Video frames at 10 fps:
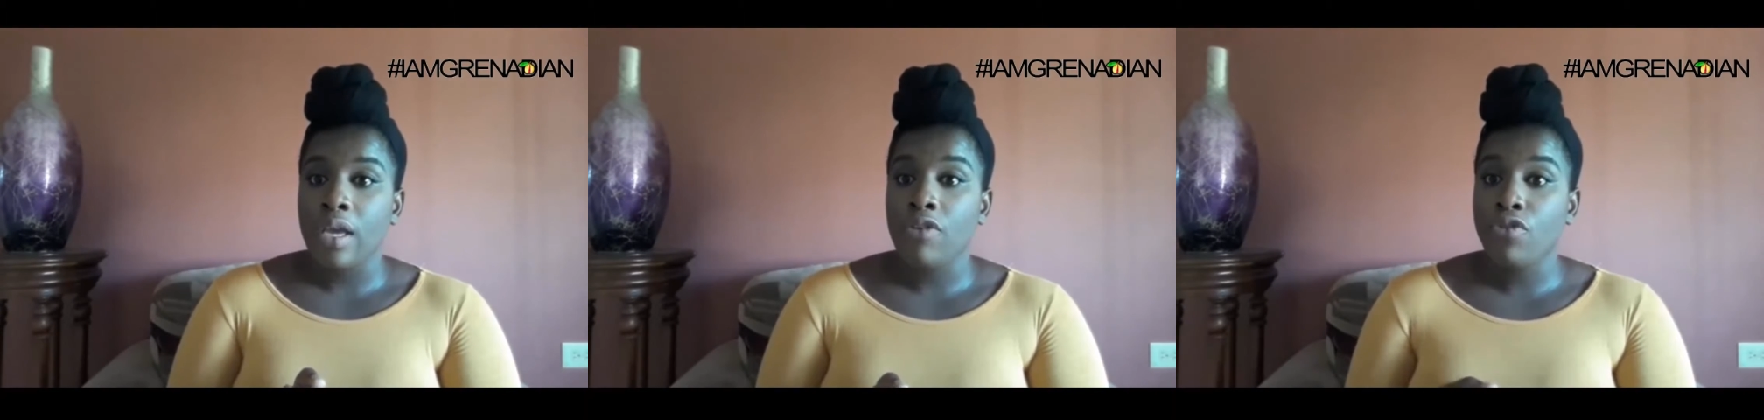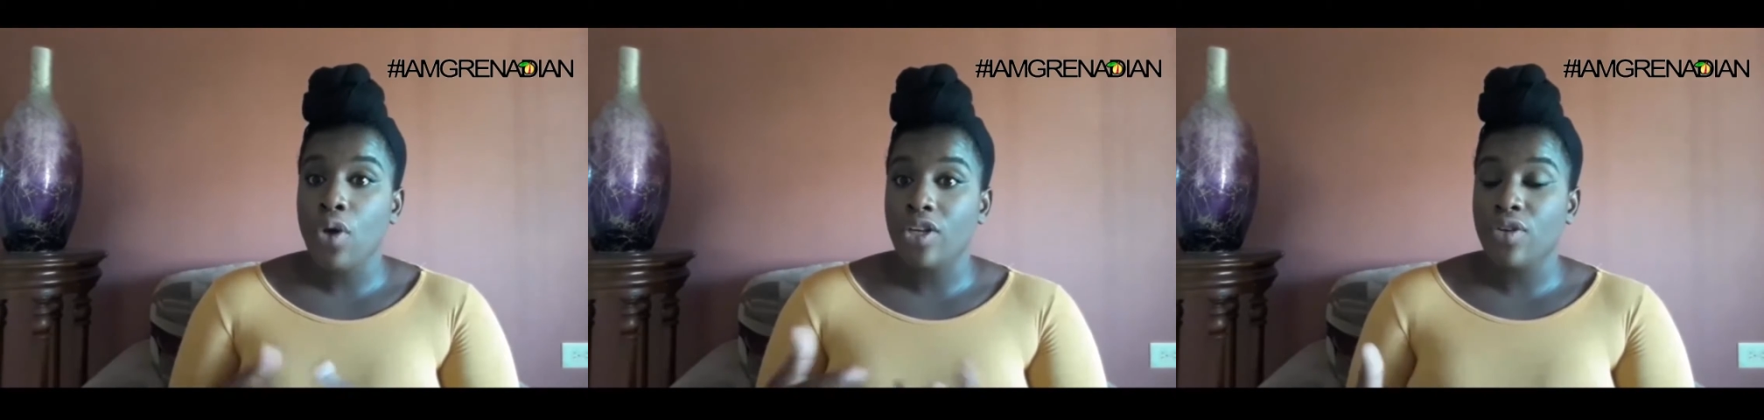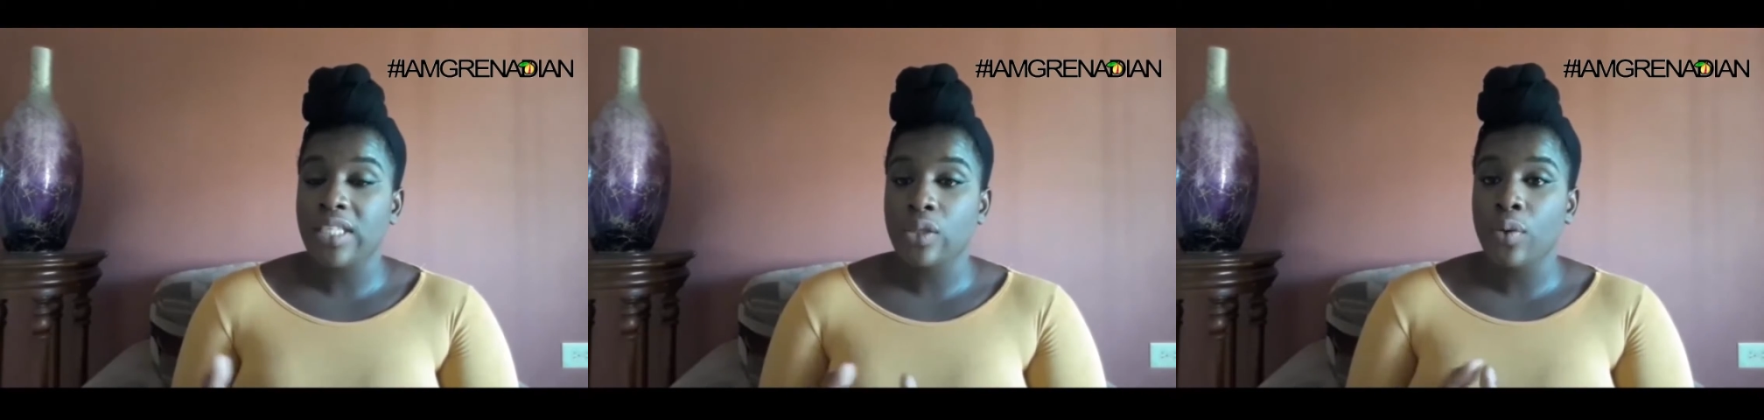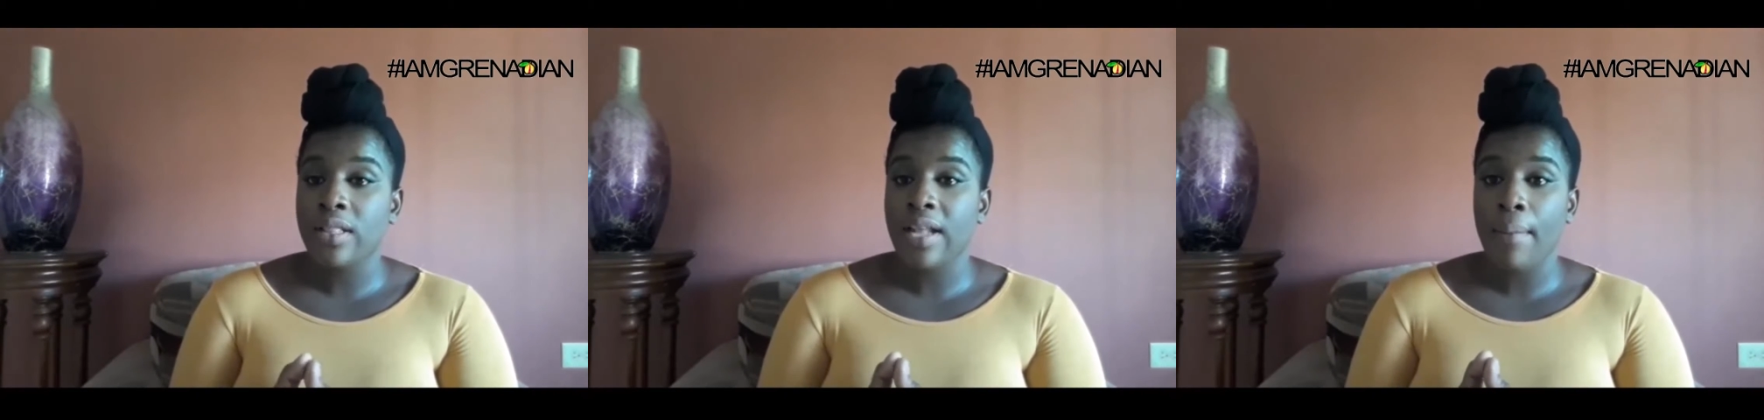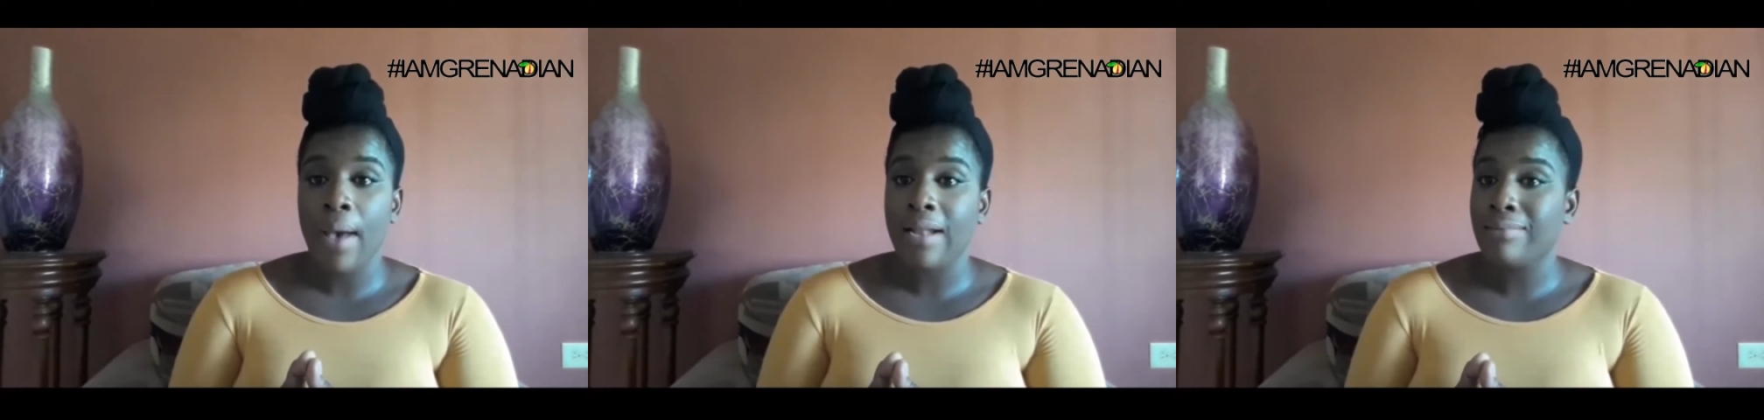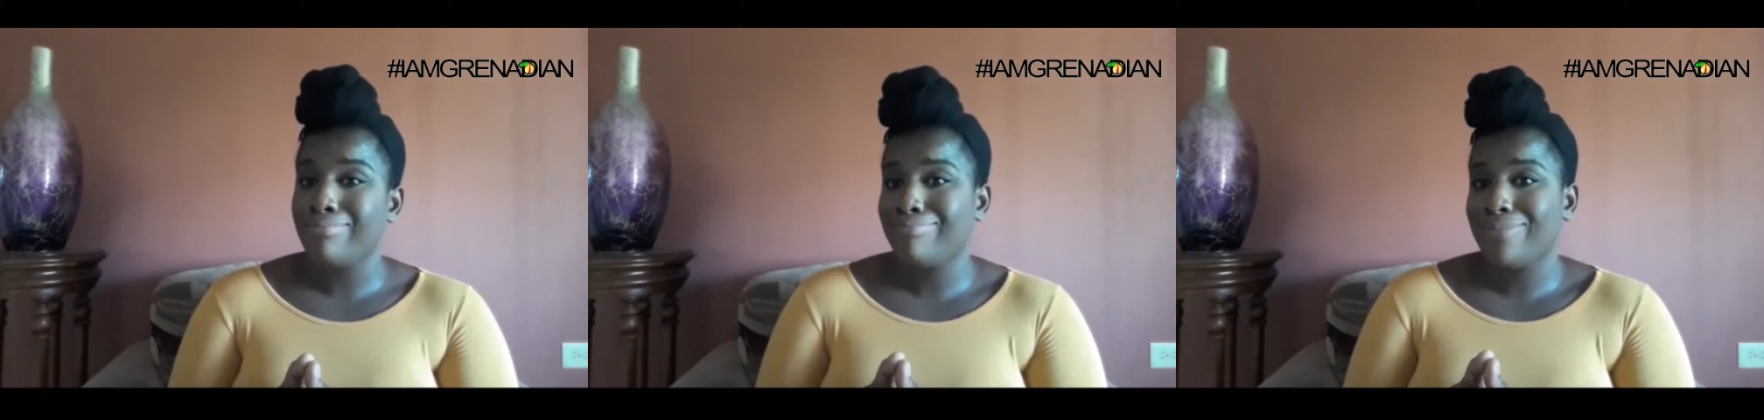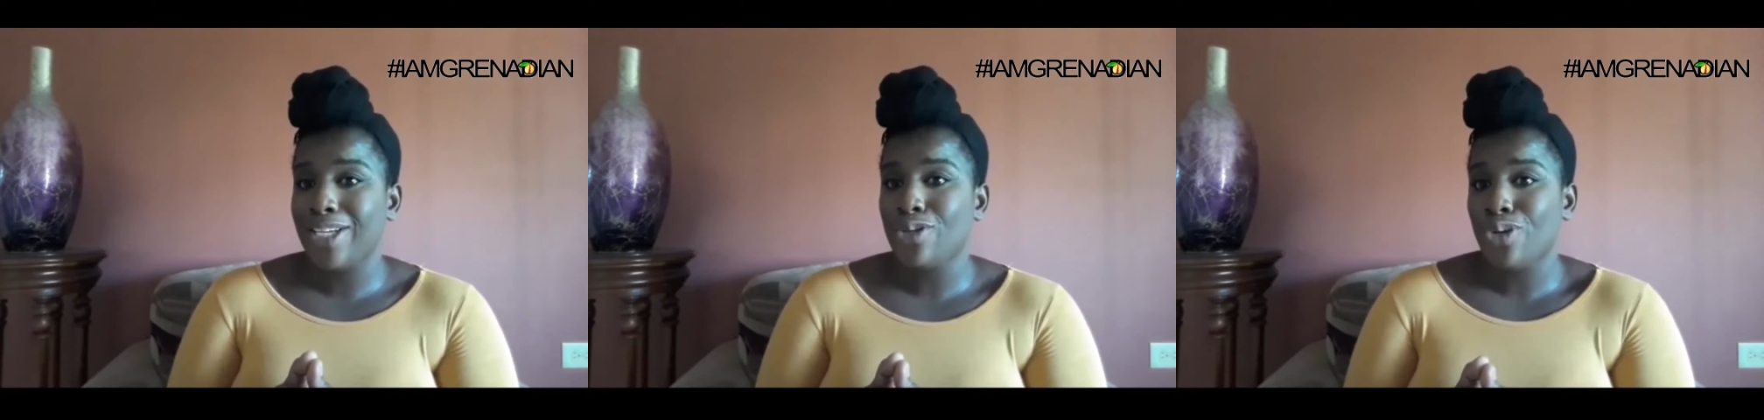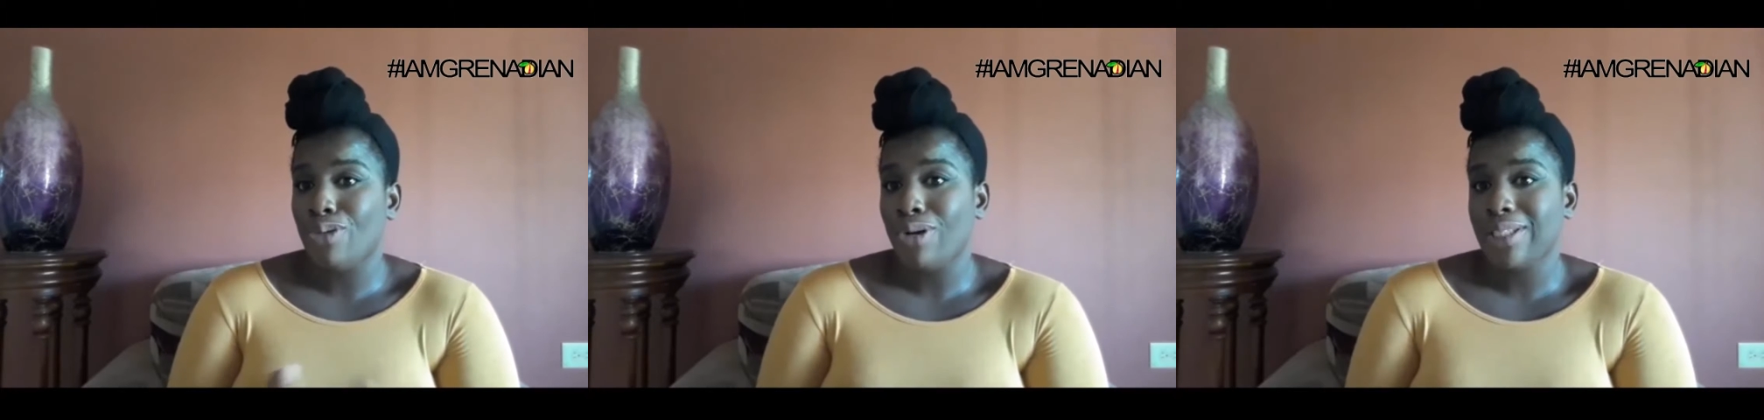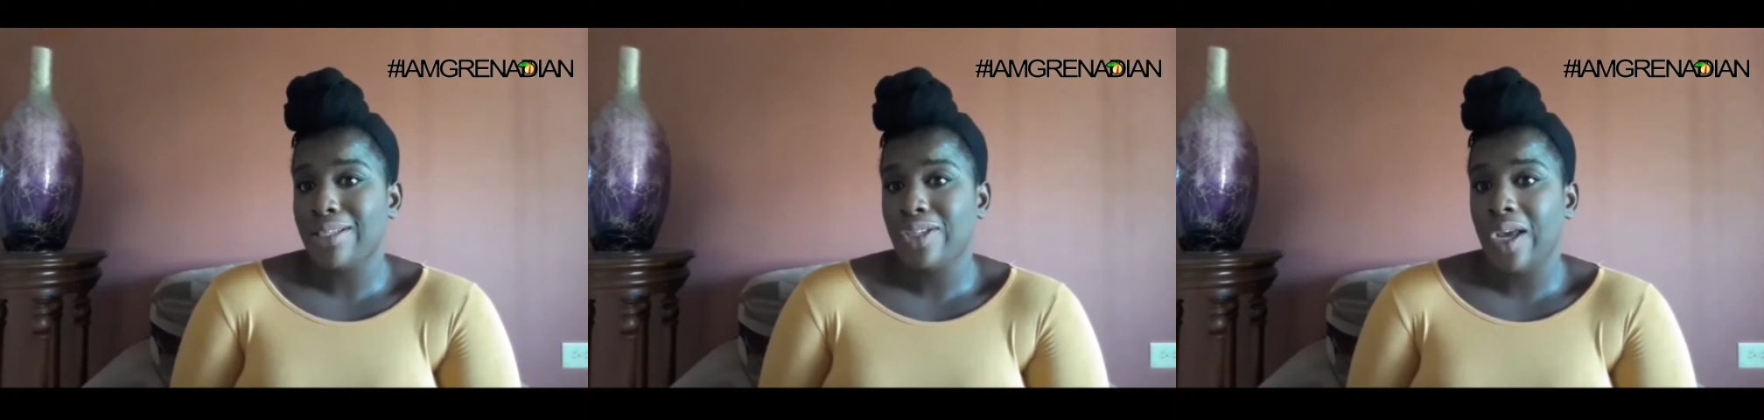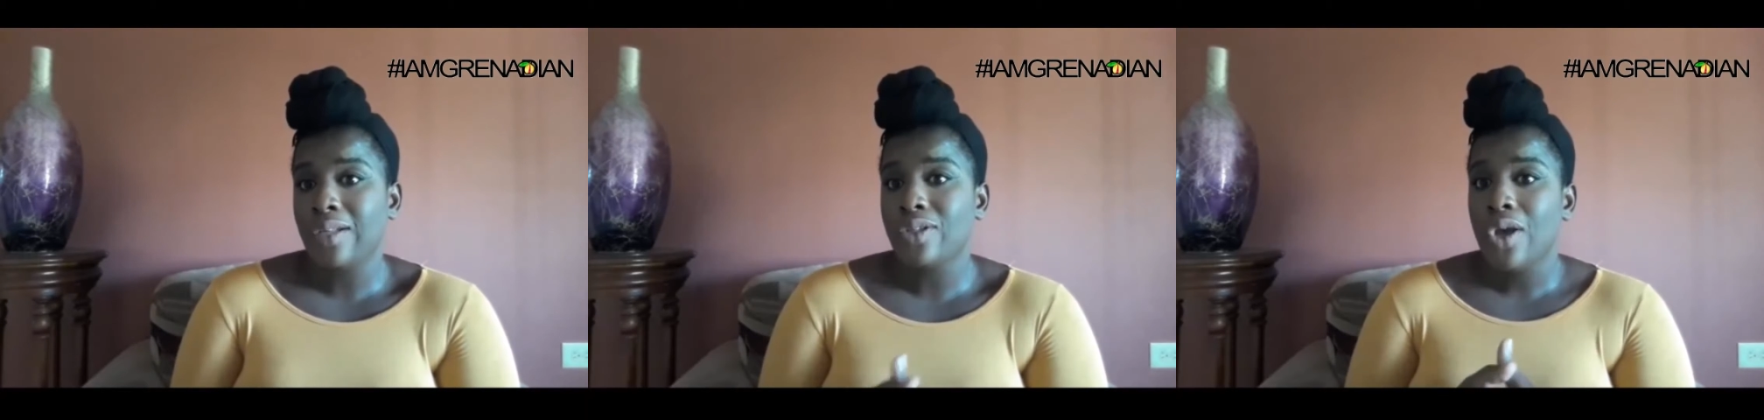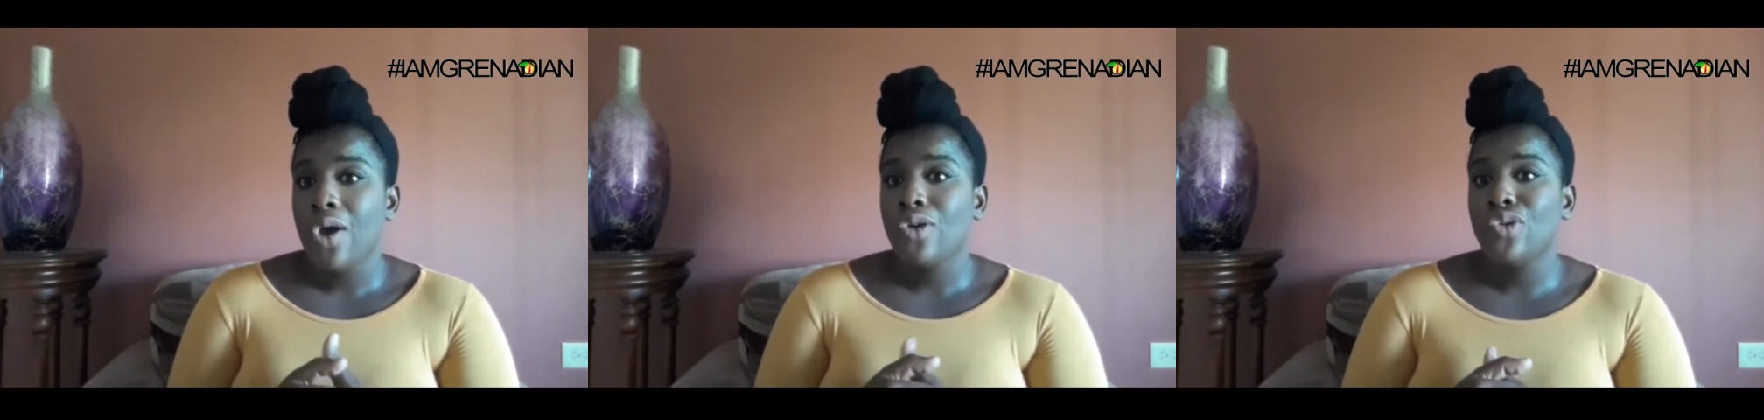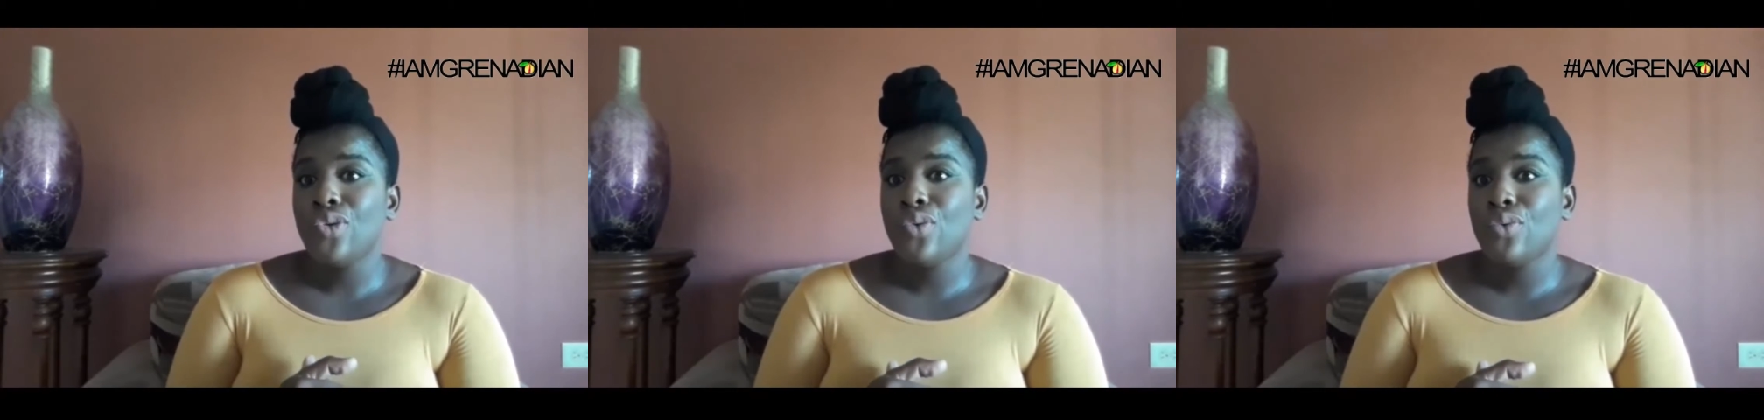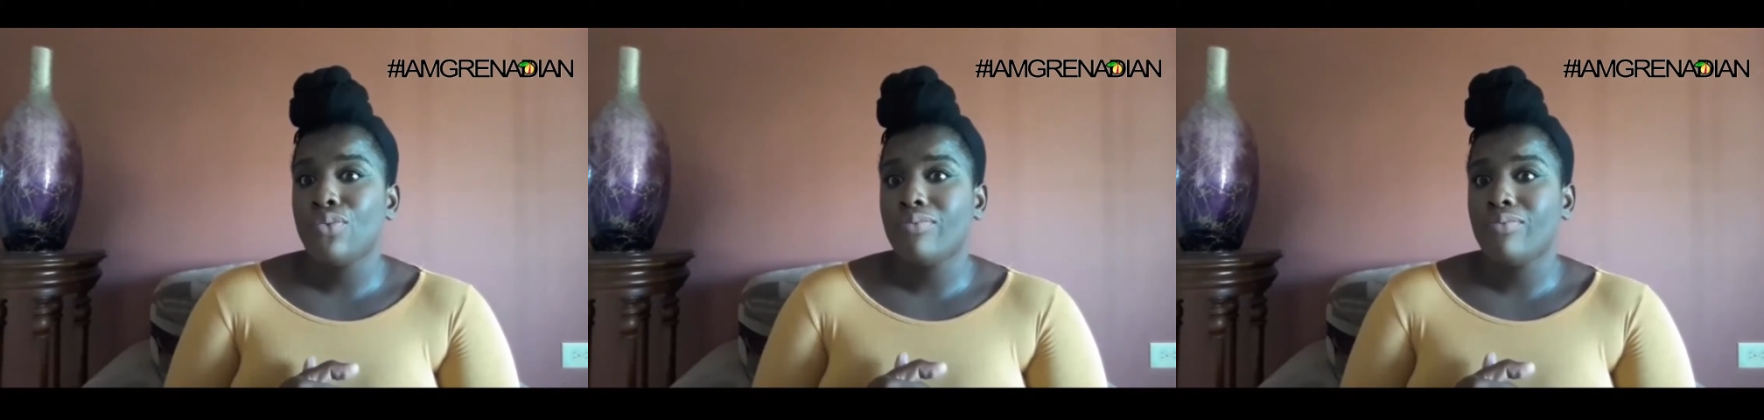if you are addressed with them and they do not want to change, you